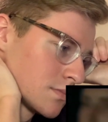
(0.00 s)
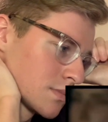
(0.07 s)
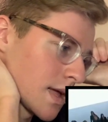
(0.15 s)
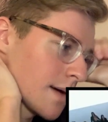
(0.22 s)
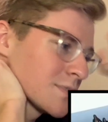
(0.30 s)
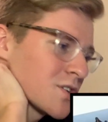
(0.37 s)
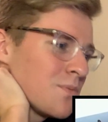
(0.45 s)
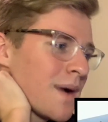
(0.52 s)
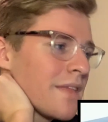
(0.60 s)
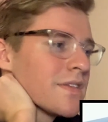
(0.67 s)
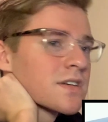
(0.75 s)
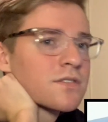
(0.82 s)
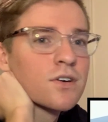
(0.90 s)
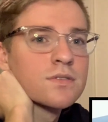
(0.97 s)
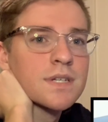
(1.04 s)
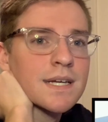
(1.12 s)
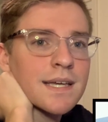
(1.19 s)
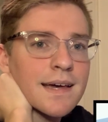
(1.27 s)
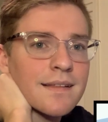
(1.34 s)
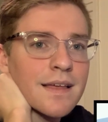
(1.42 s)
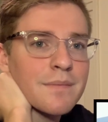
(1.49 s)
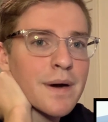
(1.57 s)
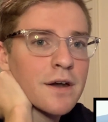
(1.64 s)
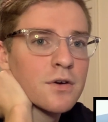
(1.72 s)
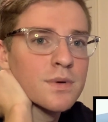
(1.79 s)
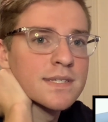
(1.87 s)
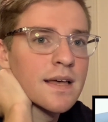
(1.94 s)
I'm so mad this song didn't get like
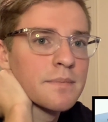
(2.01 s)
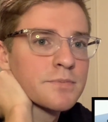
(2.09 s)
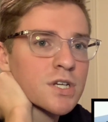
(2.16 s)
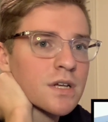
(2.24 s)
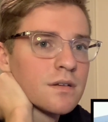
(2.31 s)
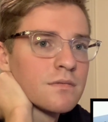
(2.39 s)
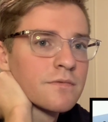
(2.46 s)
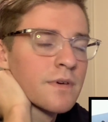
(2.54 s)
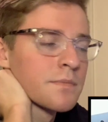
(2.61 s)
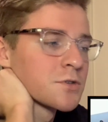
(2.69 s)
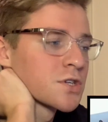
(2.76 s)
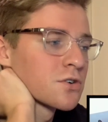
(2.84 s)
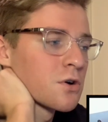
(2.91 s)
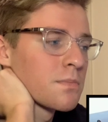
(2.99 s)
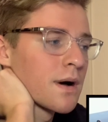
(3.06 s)
better reception from the general